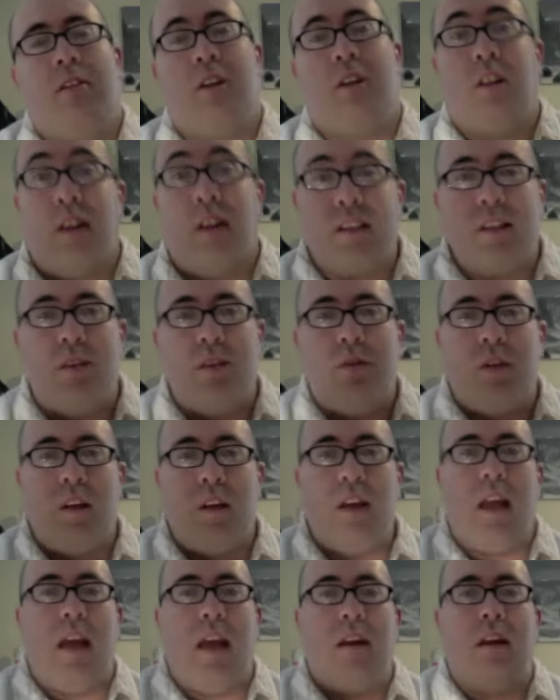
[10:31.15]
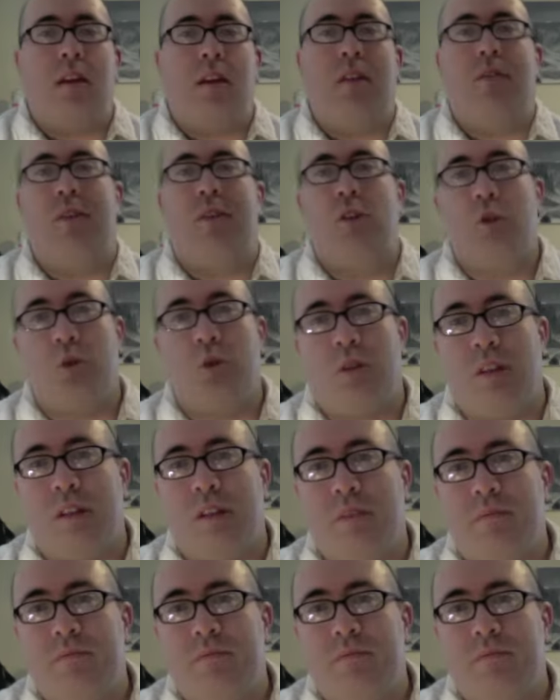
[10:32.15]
collectively and individually.